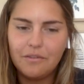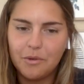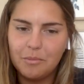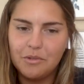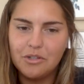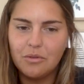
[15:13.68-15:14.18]

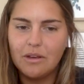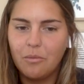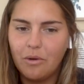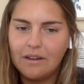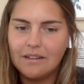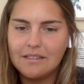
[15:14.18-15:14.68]
from
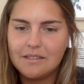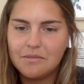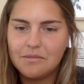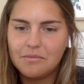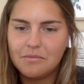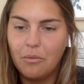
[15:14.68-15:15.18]
doing what it's
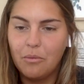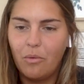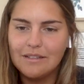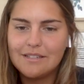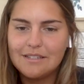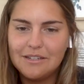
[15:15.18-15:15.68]
it
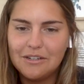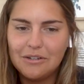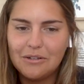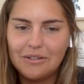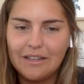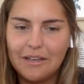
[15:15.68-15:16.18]
wants to
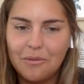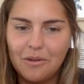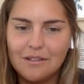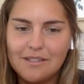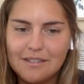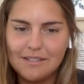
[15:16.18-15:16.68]
do, like it
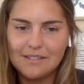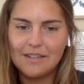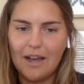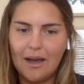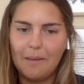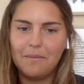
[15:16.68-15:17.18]
wants to
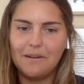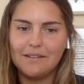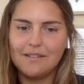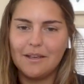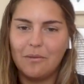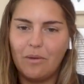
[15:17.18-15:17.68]
stop and
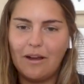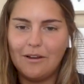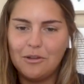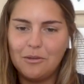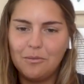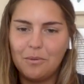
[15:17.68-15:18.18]
it's like why are
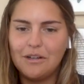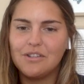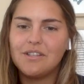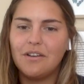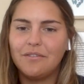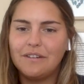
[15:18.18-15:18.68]
you putting
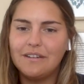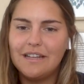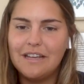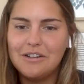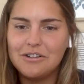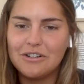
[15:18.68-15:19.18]
yourself into
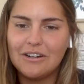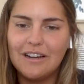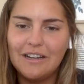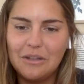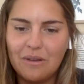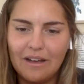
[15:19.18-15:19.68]
danger
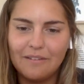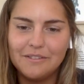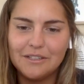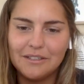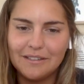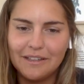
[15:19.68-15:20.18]
and you have
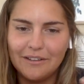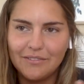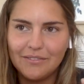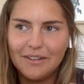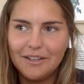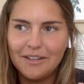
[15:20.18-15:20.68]
to like
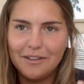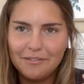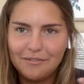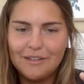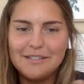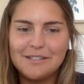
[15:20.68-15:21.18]

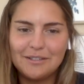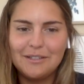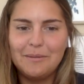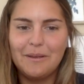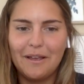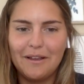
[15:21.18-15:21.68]

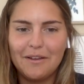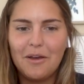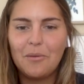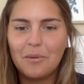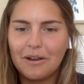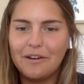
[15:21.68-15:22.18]
physically be like
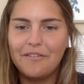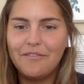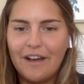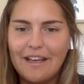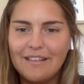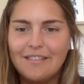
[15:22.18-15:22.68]
no, we're going to
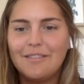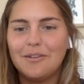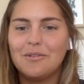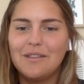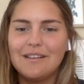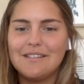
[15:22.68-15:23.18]
fight
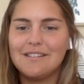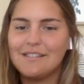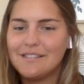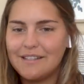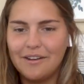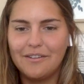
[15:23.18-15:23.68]
through this
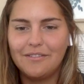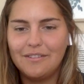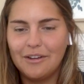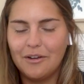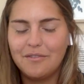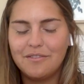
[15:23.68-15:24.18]
instead of,
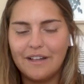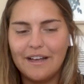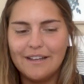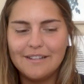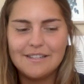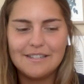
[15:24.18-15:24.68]
you know,
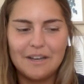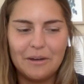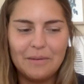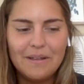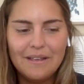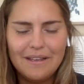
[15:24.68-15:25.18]
flight. Yeah.
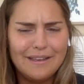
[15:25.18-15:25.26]
So